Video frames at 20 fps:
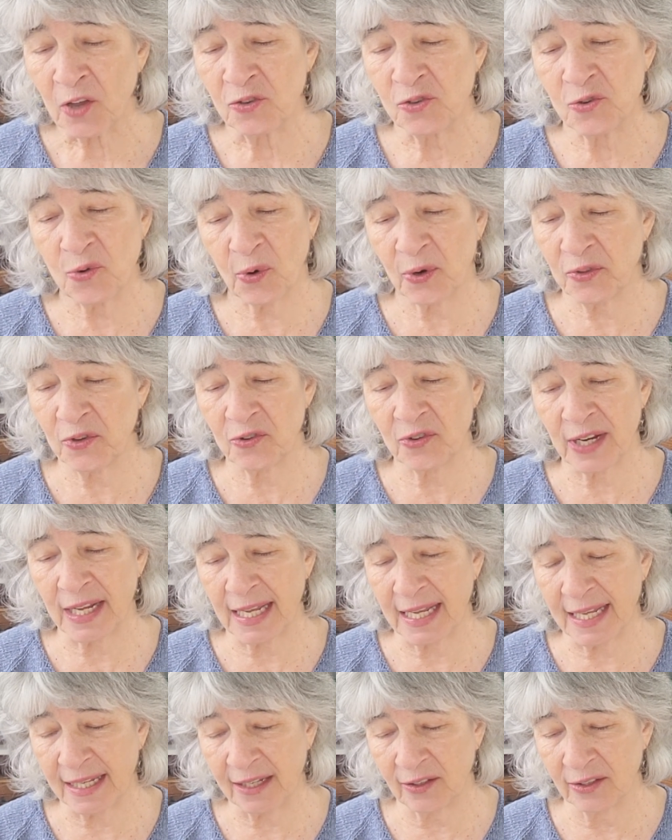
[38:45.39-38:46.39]
Northern
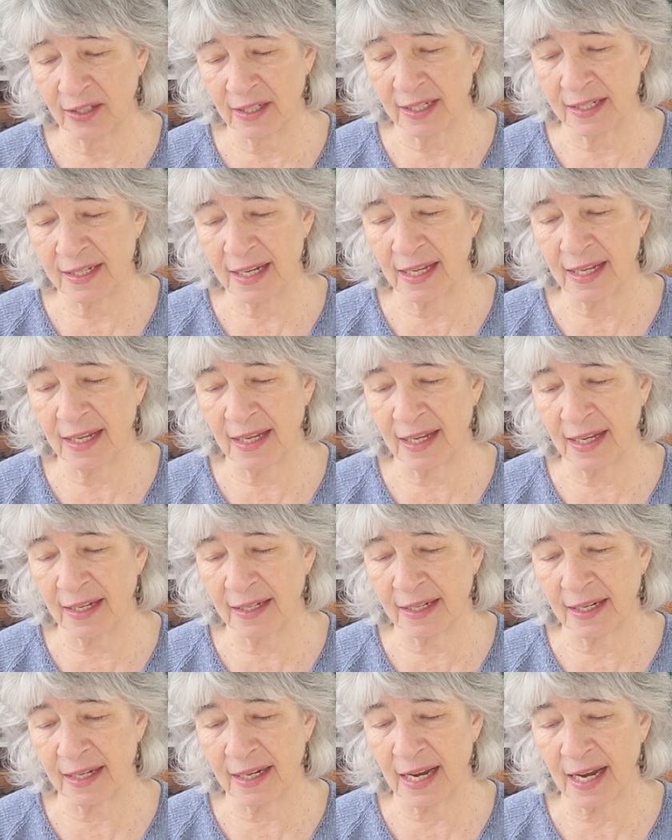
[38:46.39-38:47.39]
England,
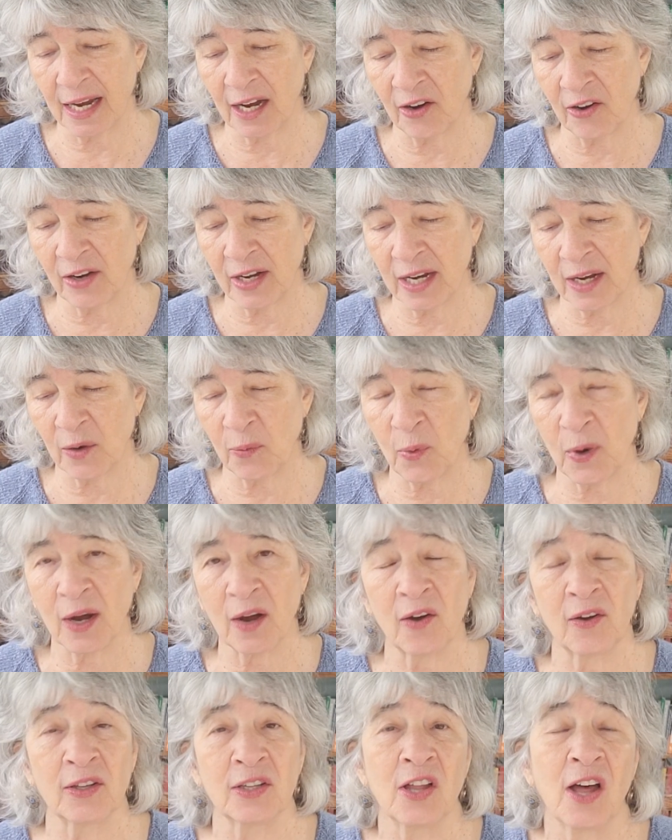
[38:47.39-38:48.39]
in an area
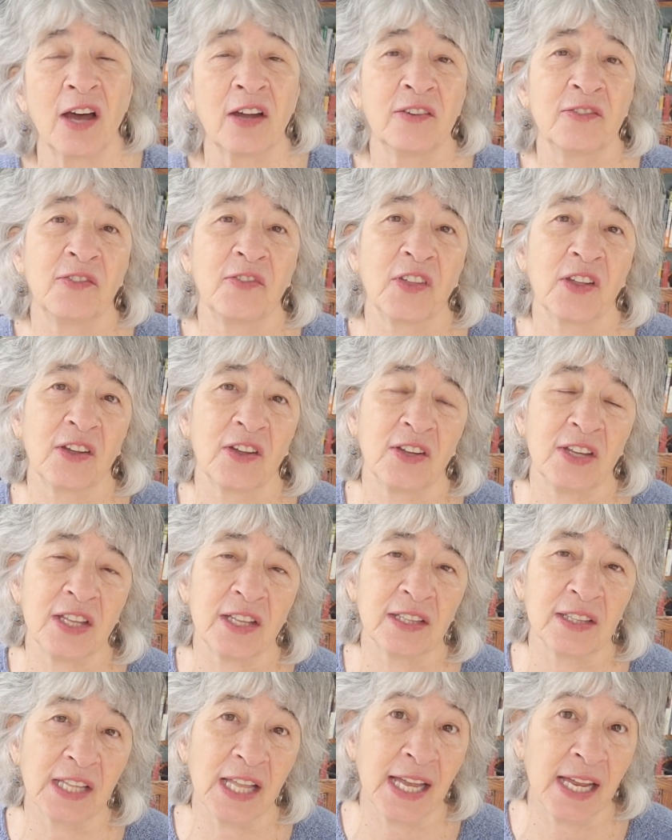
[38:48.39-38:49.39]
where a lot of the
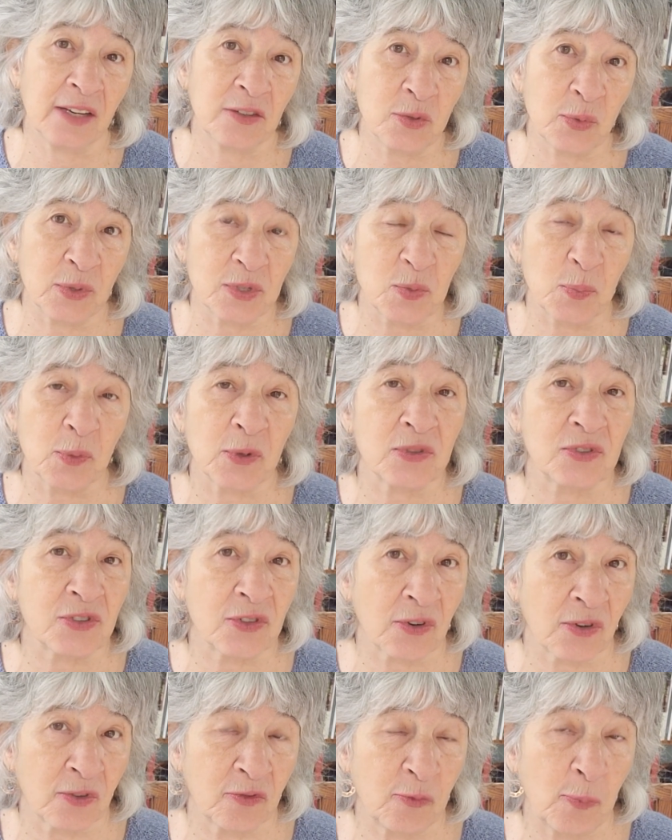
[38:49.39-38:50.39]
land was
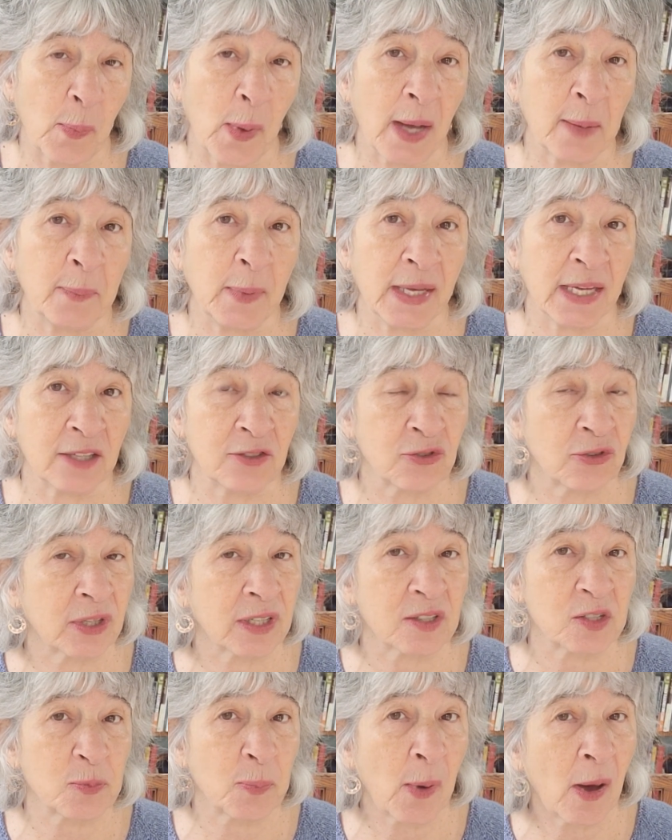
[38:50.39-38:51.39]
preserved by
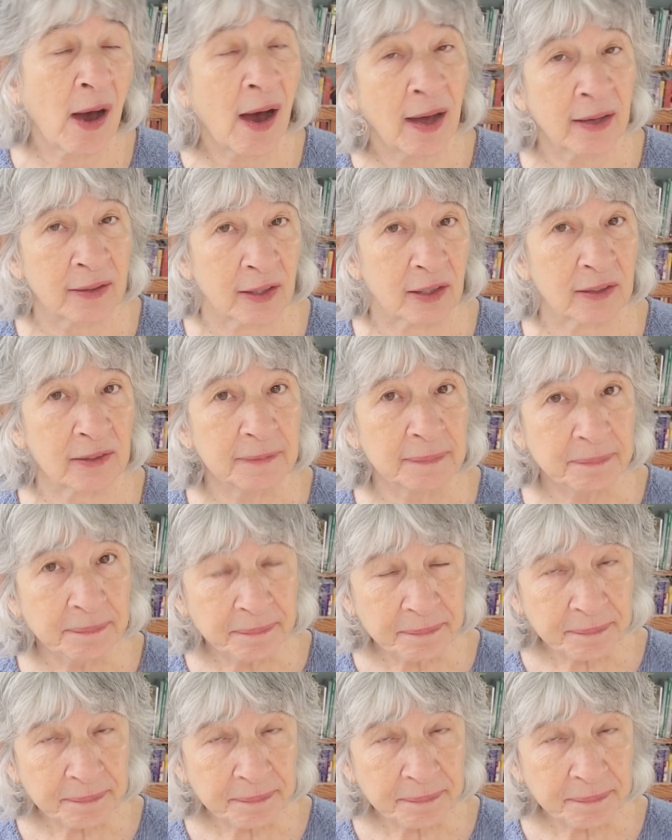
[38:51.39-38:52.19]
Beatrix Potter.